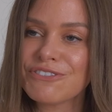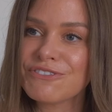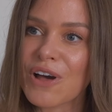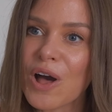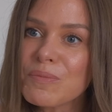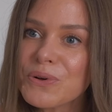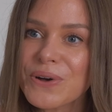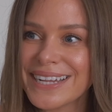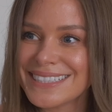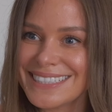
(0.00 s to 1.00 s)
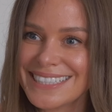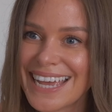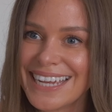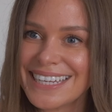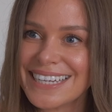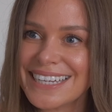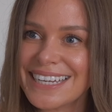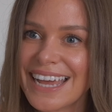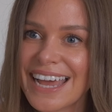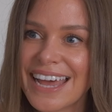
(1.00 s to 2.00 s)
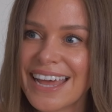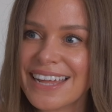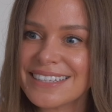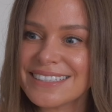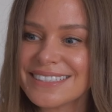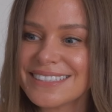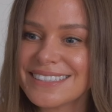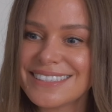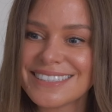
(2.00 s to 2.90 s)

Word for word: far more entertaining, and